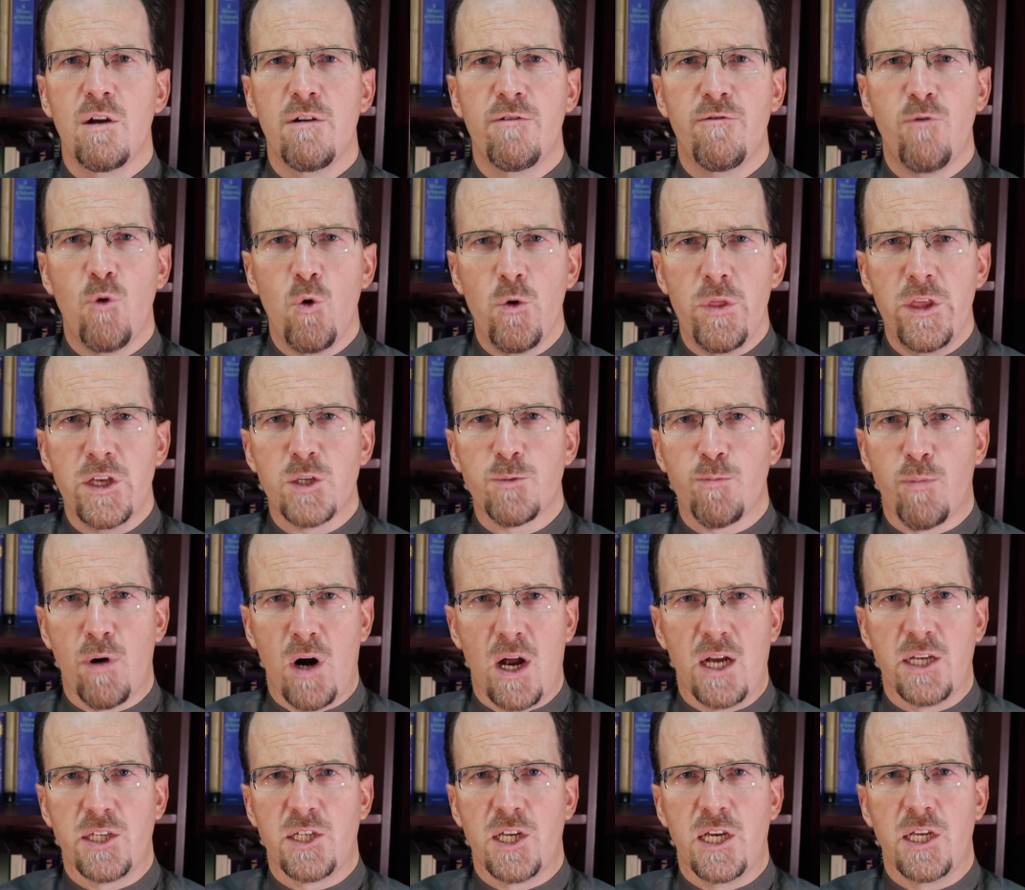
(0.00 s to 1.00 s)
For this
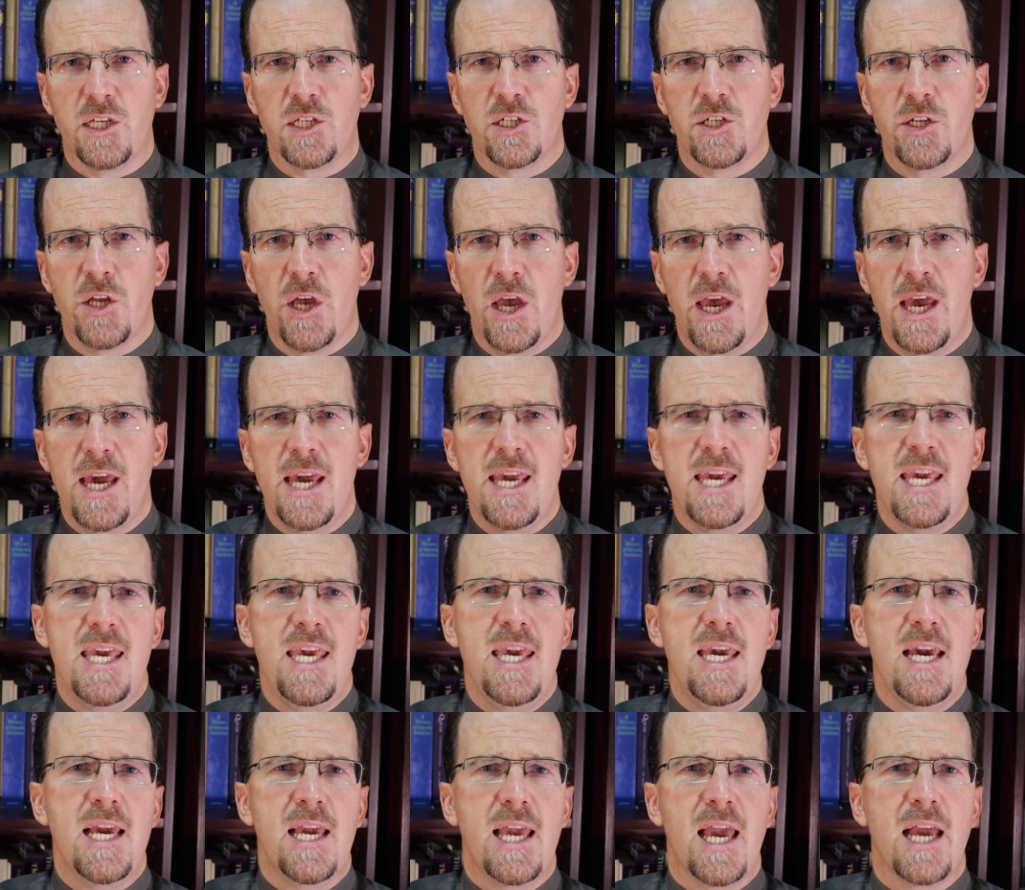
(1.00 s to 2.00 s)
process,
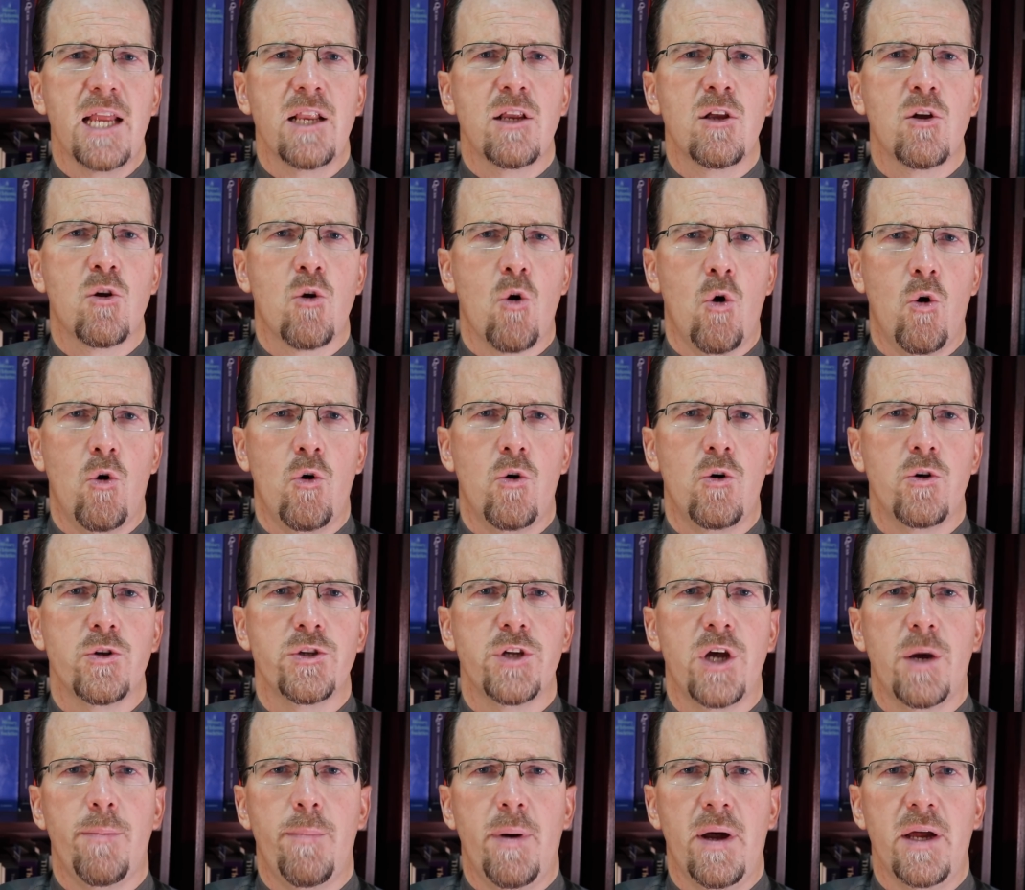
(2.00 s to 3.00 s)
he again
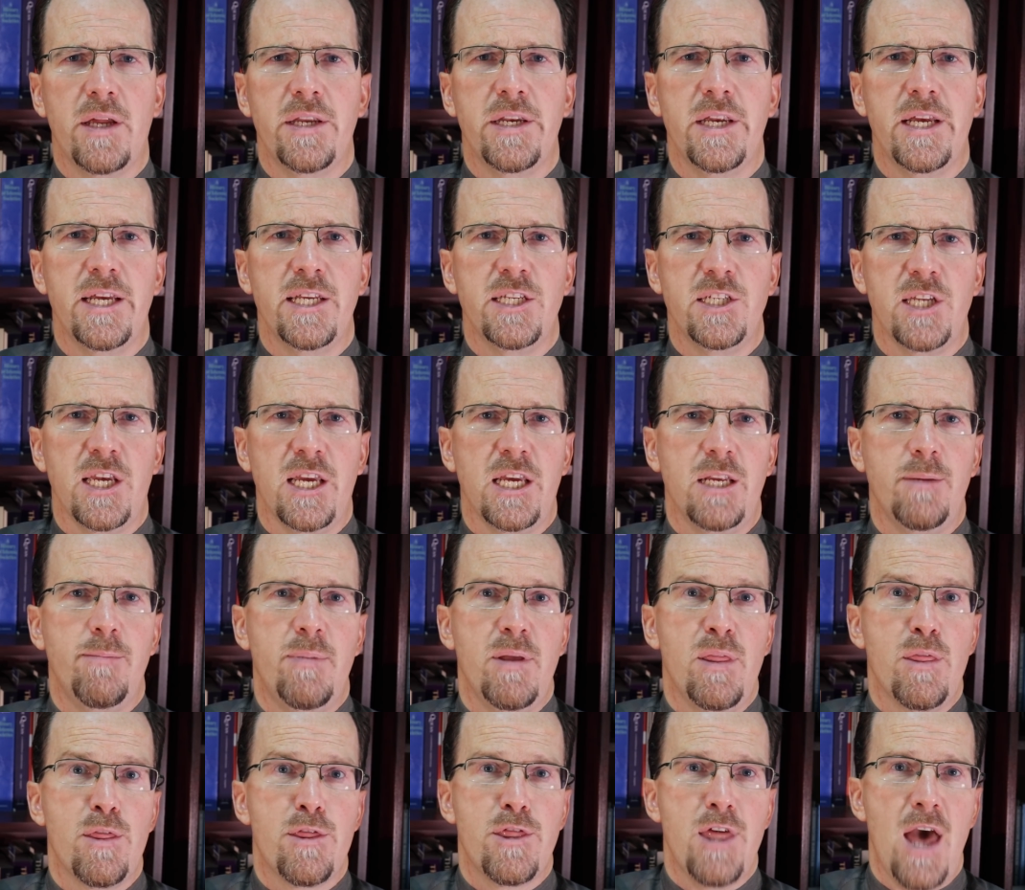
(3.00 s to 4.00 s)
called upon Zayd
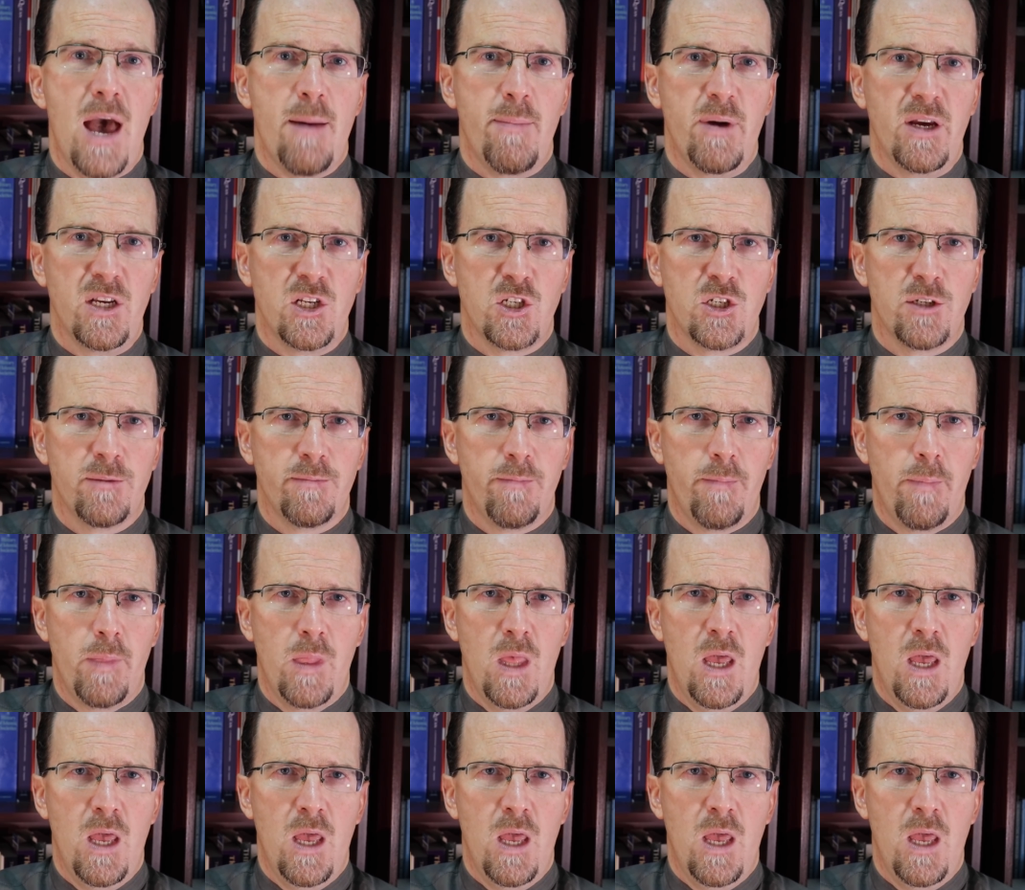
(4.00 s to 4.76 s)
bin Thabit.